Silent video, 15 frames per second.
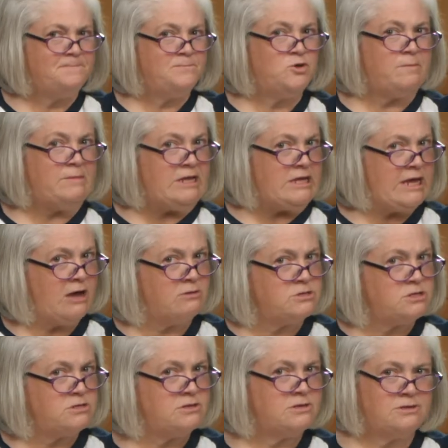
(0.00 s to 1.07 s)
You want me to
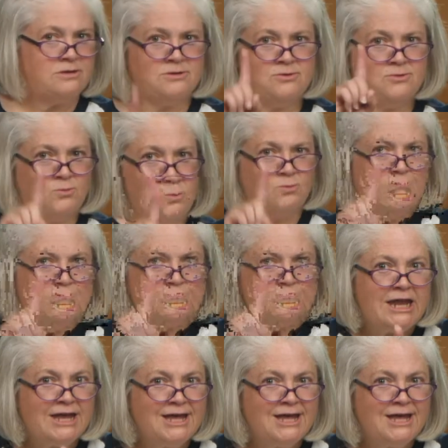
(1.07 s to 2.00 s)
count? 1,